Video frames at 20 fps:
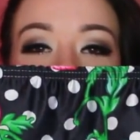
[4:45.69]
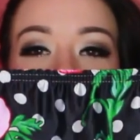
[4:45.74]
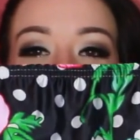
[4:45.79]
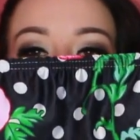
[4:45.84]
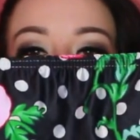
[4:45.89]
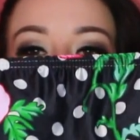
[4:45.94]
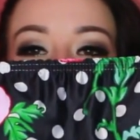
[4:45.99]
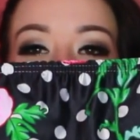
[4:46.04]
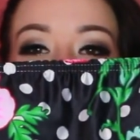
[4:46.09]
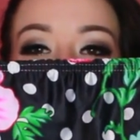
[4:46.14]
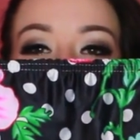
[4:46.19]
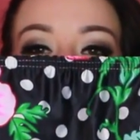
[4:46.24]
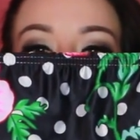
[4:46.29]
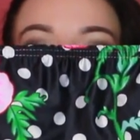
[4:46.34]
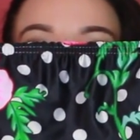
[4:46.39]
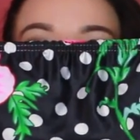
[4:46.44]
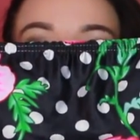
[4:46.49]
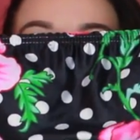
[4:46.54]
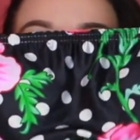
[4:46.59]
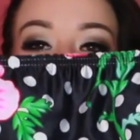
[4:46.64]
But the top is
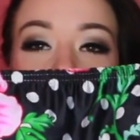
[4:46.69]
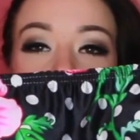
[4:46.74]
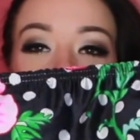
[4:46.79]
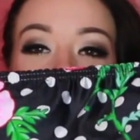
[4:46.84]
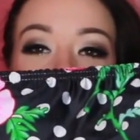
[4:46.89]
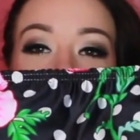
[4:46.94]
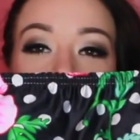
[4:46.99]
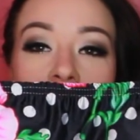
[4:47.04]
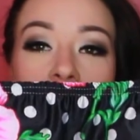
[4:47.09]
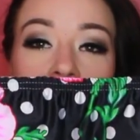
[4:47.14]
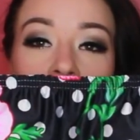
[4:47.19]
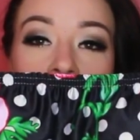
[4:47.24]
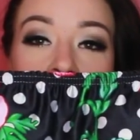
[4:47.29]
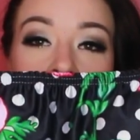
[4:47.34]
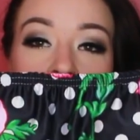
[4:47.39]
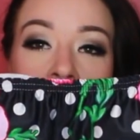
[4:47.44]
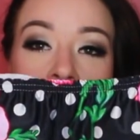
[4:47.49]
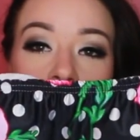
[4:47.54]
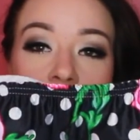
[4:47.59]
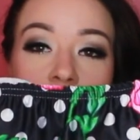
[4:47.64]
very cute, and I
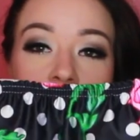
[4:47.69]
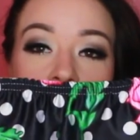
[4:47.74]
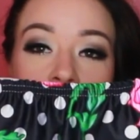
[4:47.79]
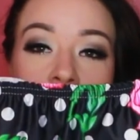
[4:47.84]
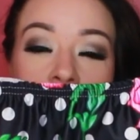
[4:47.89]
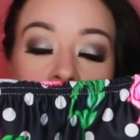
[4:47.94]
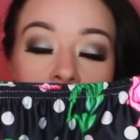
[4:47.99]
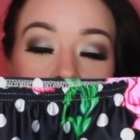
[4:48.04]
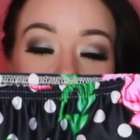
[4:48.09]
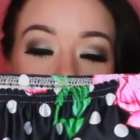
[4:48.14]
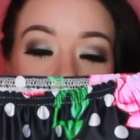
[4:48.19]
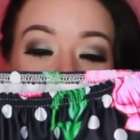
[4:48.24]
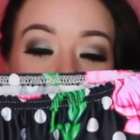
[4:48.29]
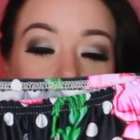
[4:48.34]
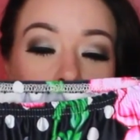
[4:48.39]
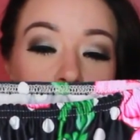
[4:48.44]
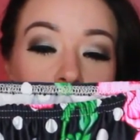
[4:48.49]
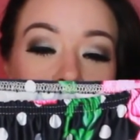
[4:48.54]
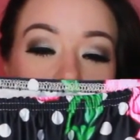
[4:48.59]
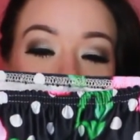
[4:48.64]
can actually
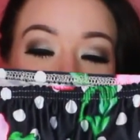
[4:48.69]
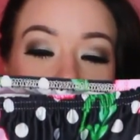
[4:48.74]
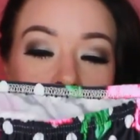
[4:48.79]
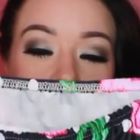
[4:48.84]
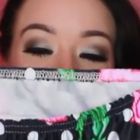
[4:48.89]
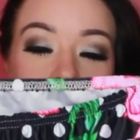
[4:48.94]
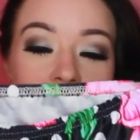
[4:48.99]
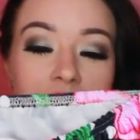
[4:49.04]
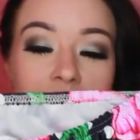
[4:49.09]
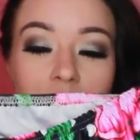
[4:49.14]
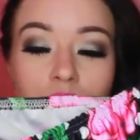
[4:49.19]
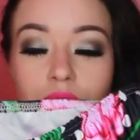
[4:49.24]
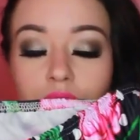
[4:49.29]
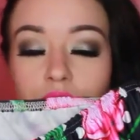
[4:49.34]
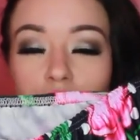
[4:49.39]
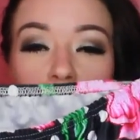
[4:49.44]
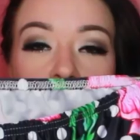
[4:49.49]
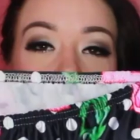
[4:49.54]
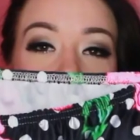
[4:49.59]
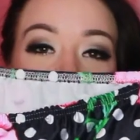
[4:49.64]
wear this
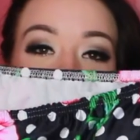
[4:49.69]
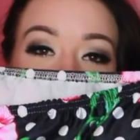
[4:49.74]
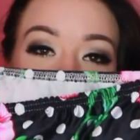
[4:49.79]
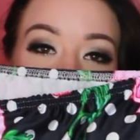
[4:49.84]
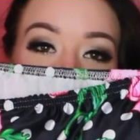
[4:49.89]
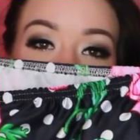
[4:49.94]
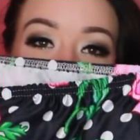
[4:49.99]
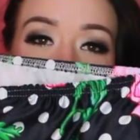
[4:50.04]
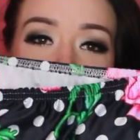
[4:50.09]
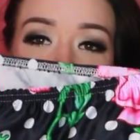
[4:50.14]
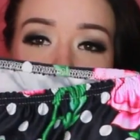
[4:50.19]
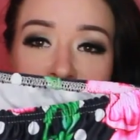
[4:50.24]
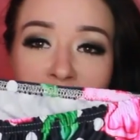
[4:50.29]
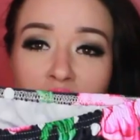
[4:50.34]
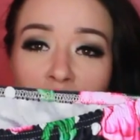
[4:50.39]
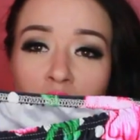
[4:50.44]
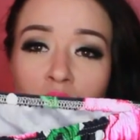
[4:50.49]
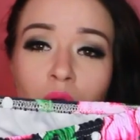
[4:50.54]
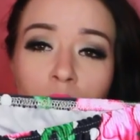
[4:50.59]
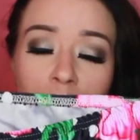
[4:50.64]
as a
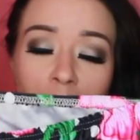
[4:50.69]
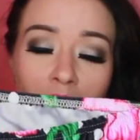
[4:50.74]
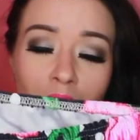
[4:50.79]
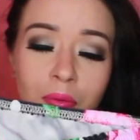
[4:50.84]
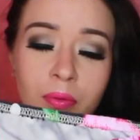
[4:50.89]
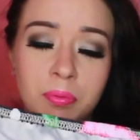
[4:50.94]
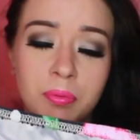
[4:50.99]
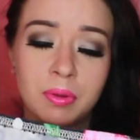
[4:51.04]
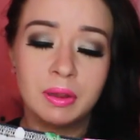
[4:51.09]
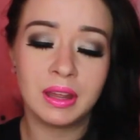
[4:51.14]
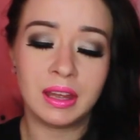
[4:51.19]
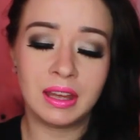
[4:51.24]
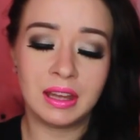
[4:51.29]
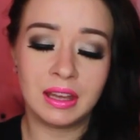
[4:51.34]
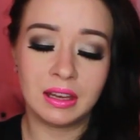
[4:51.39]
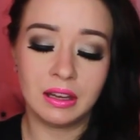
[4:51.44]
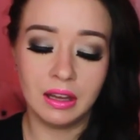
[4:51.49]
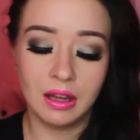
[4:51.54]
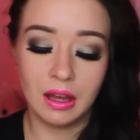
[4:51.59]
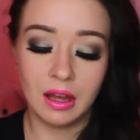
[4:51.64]
bandeau
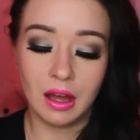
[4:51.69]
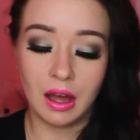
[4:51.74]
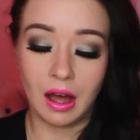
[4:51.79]
probably.